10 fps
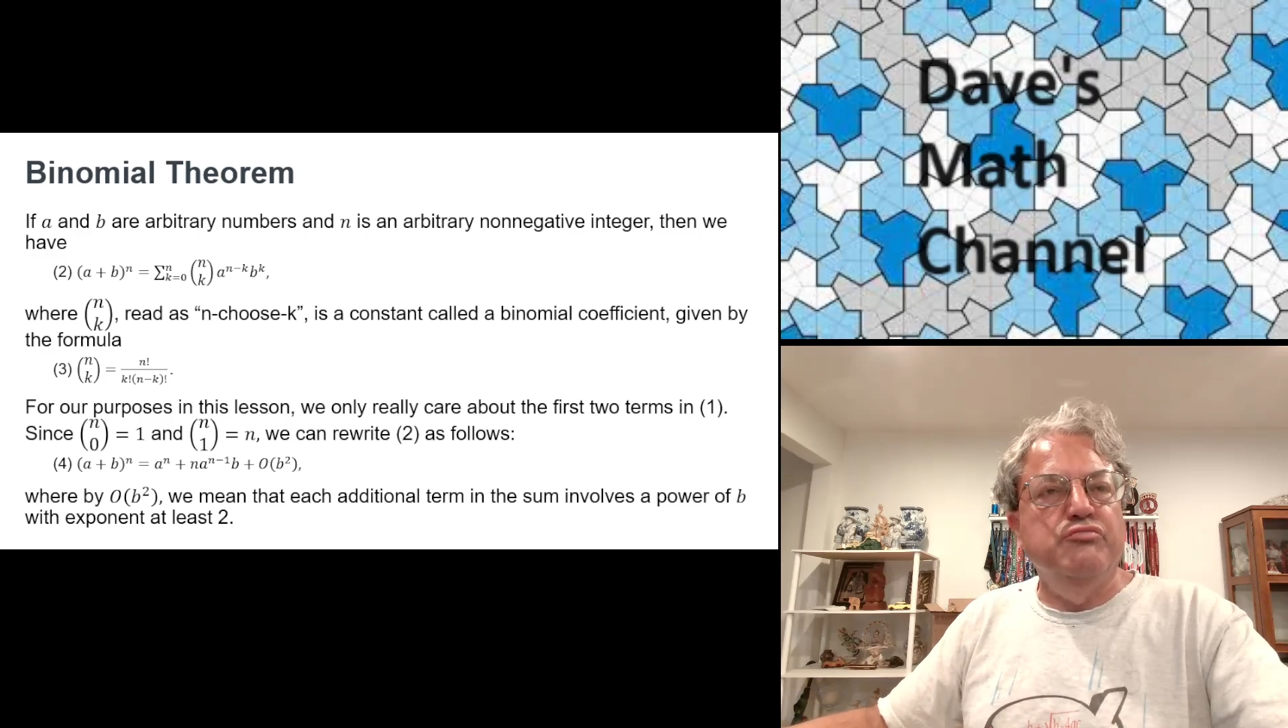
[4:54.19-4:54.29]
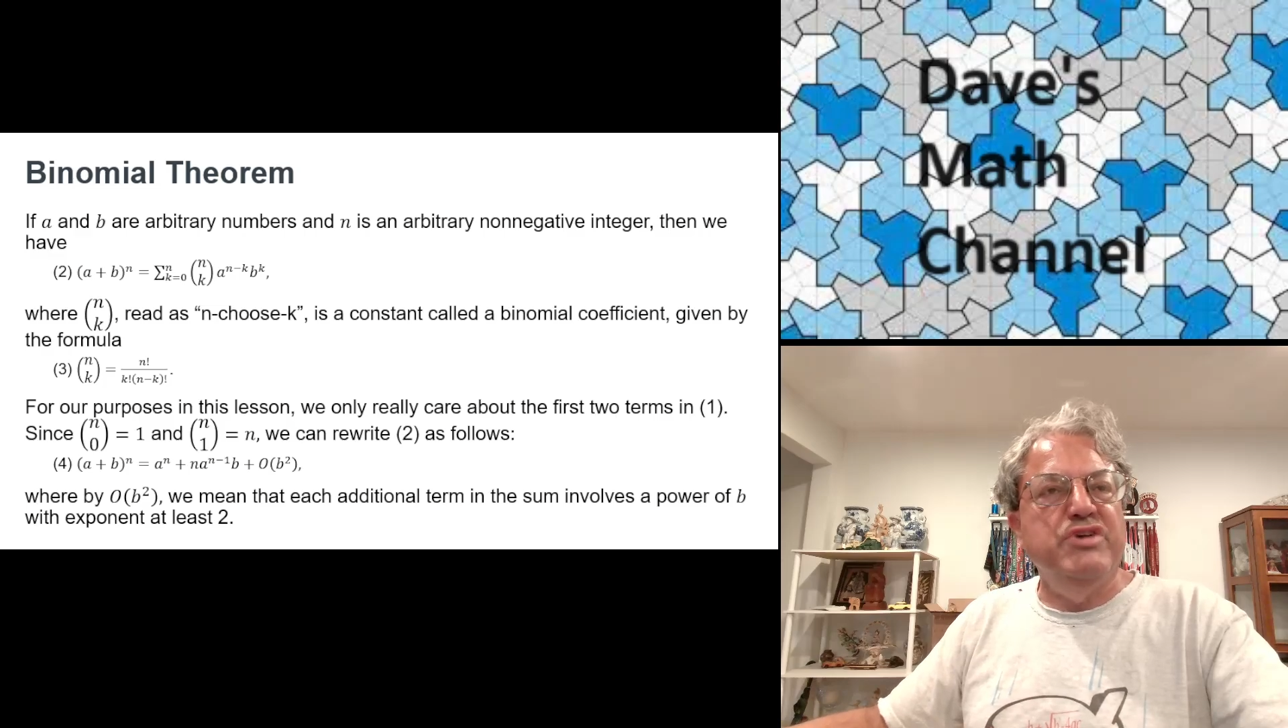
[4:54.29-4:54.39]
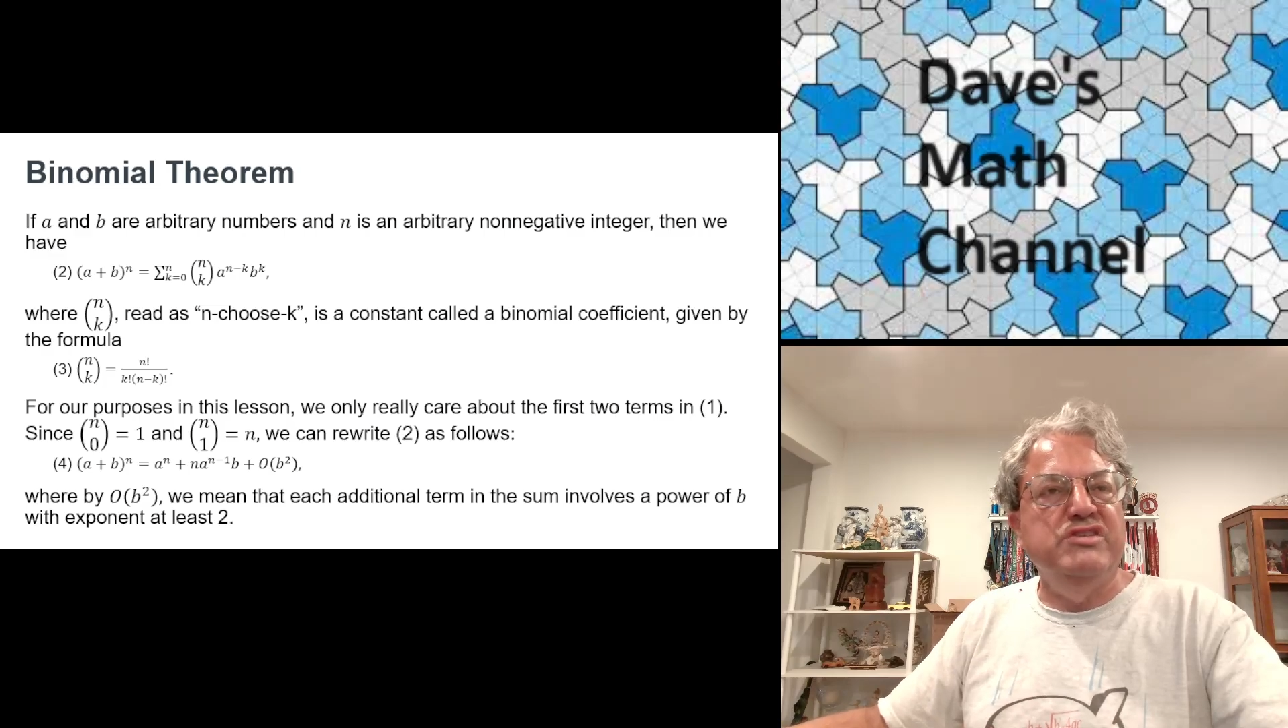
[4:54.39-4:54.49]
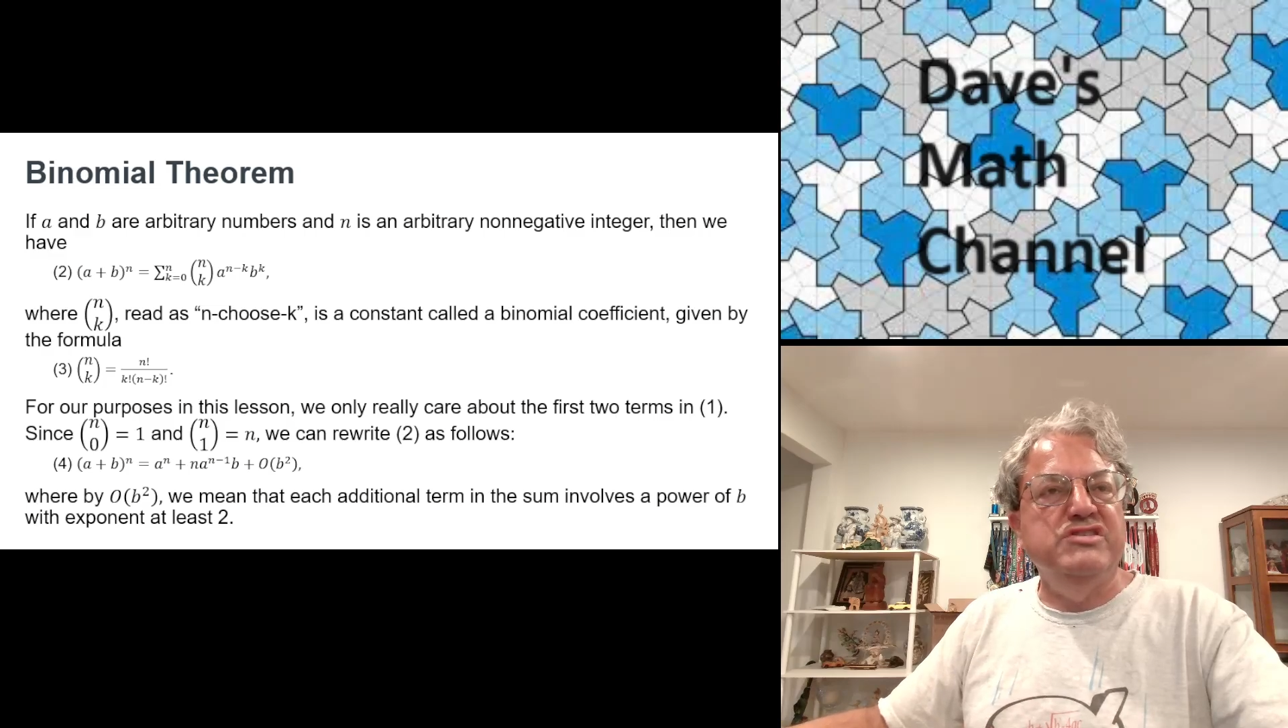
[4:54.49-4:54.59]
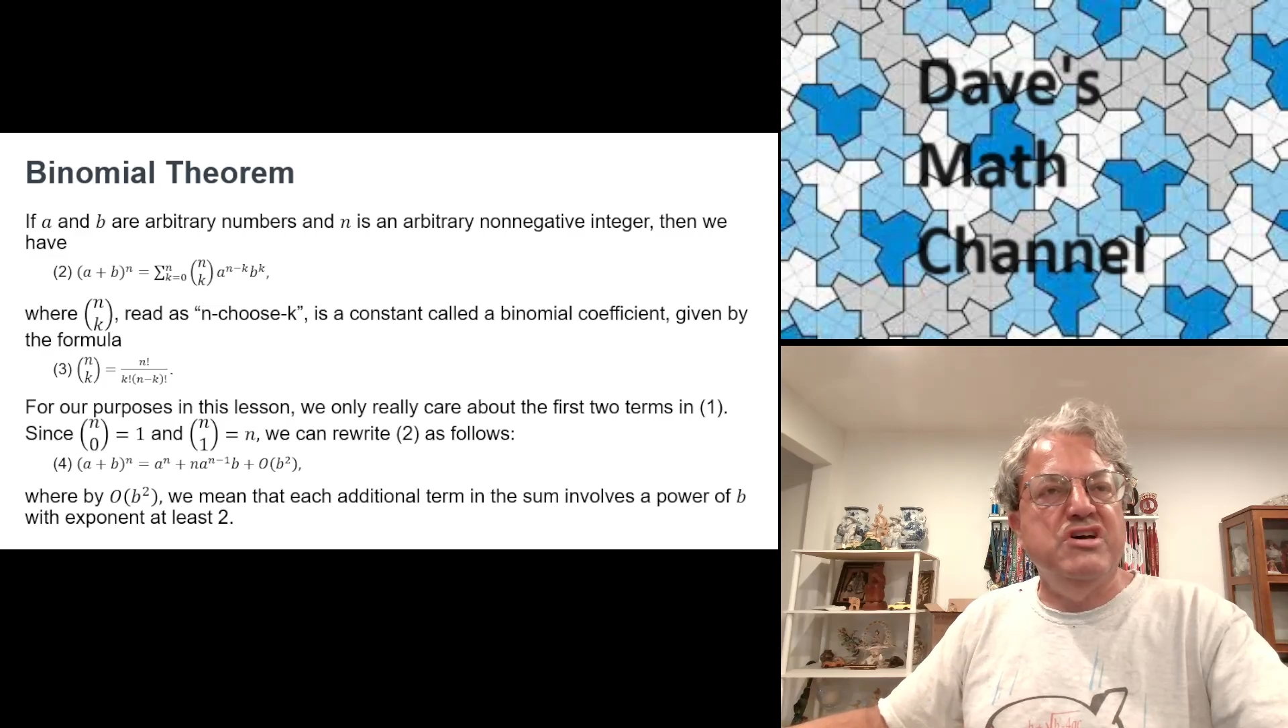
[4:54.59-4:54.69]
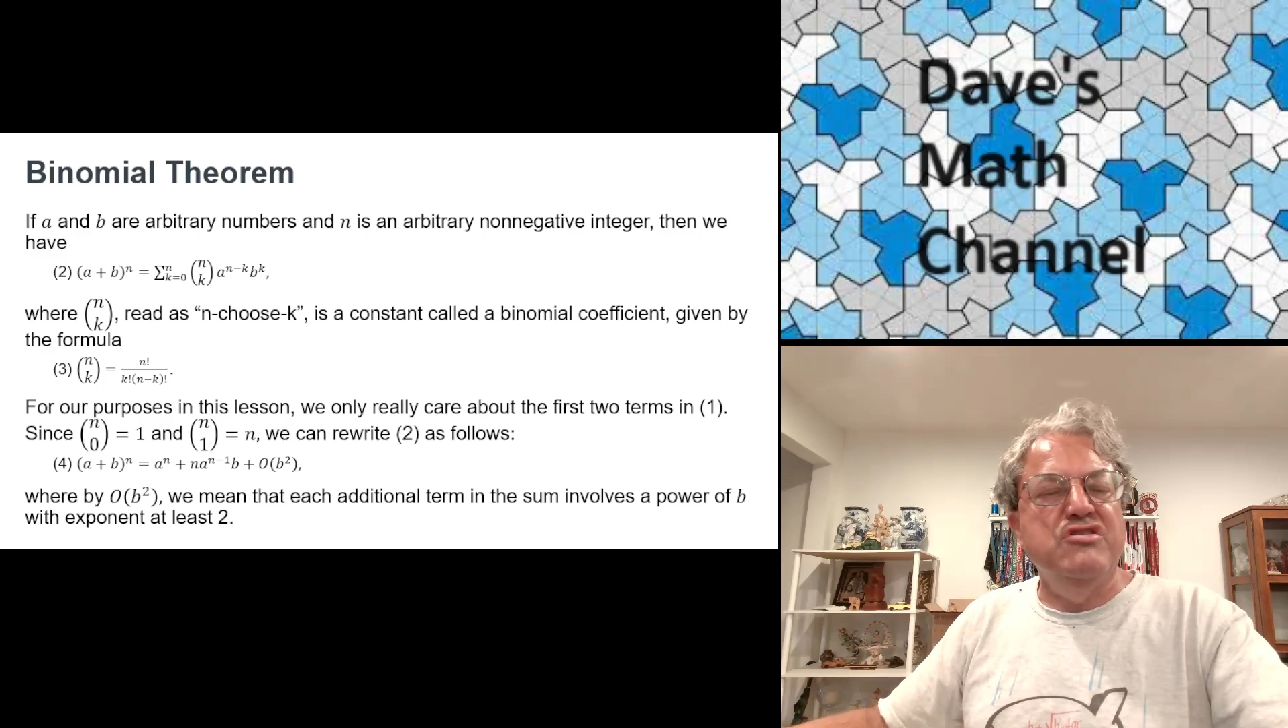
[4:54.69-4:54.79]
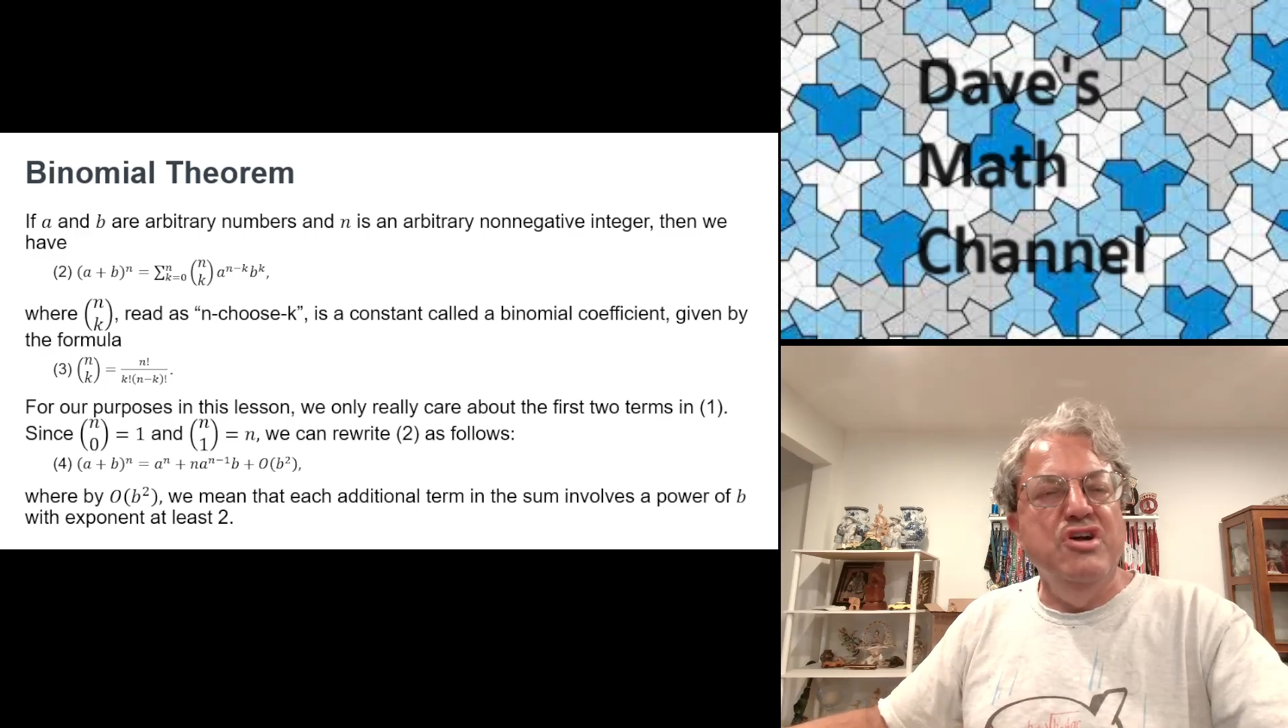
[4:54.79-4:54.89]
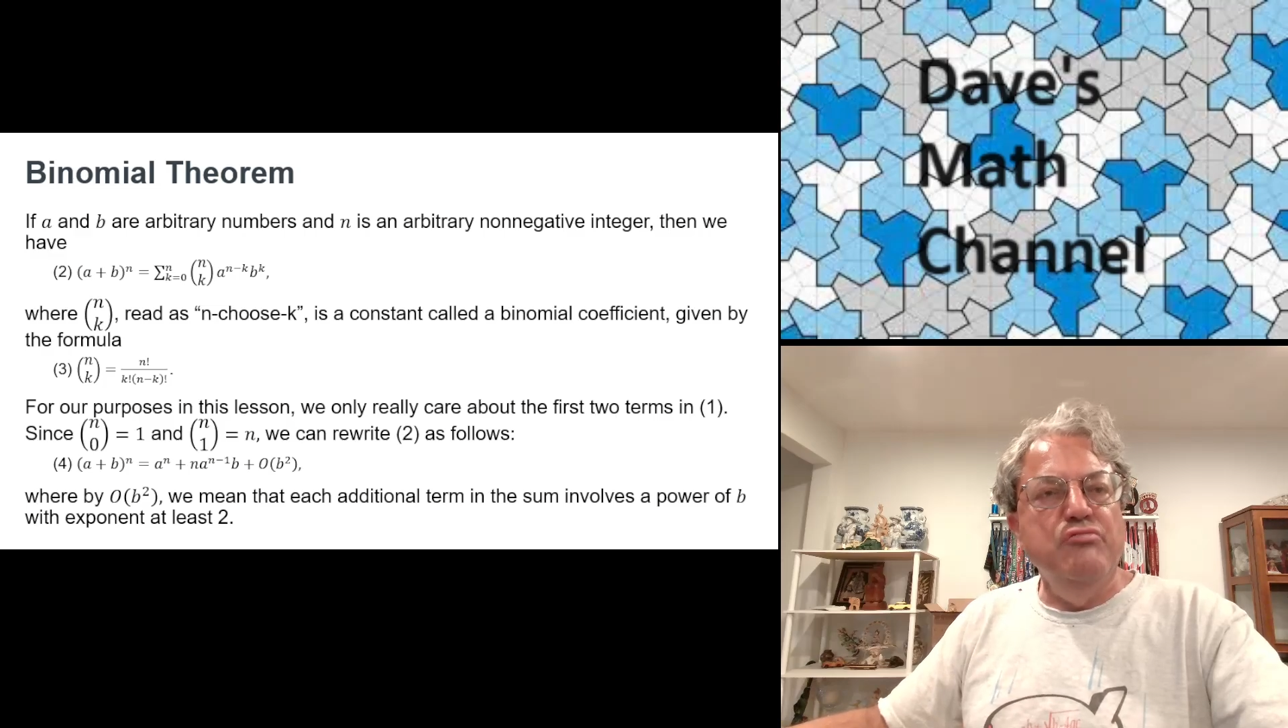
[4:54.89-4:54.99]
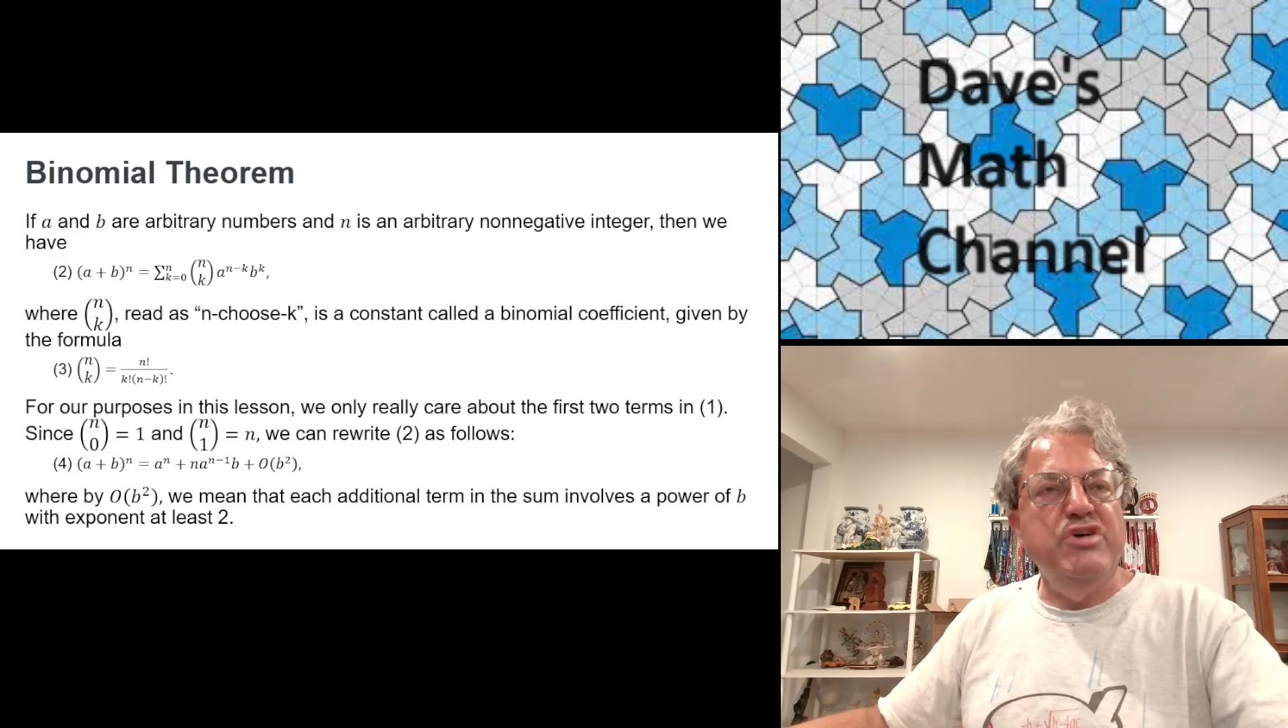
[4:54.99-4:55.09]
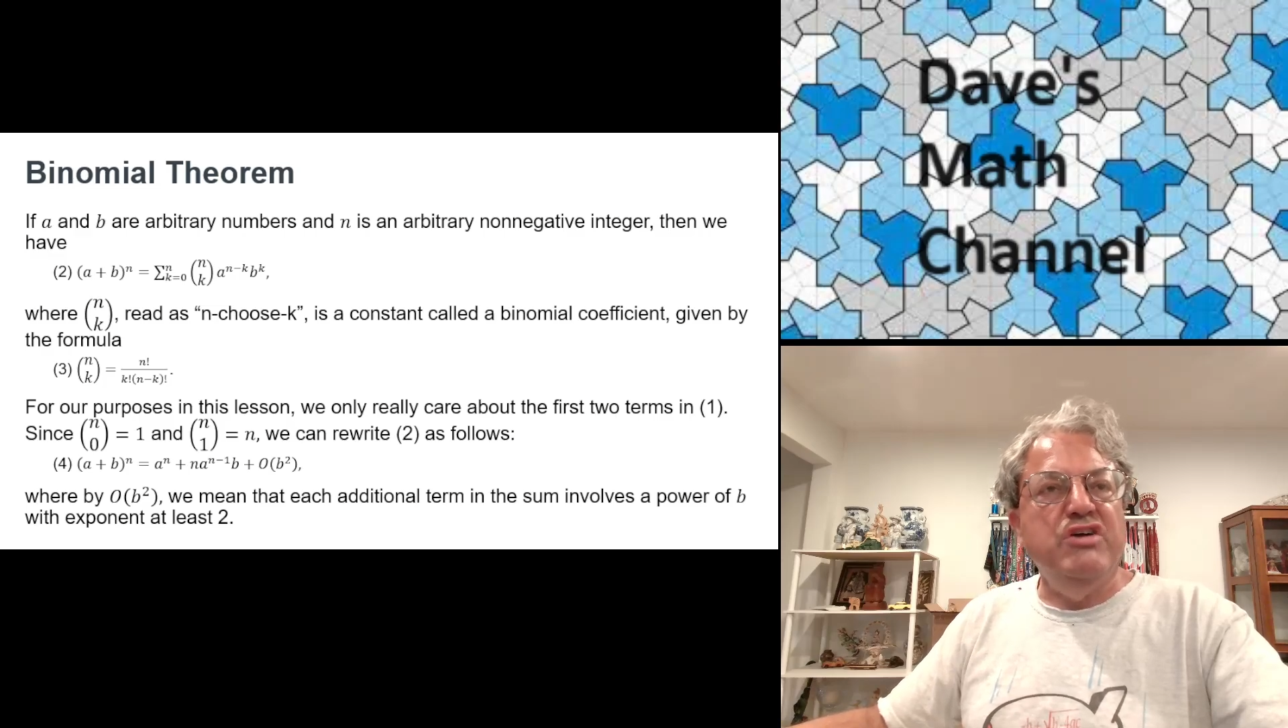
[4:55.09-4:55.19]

depends on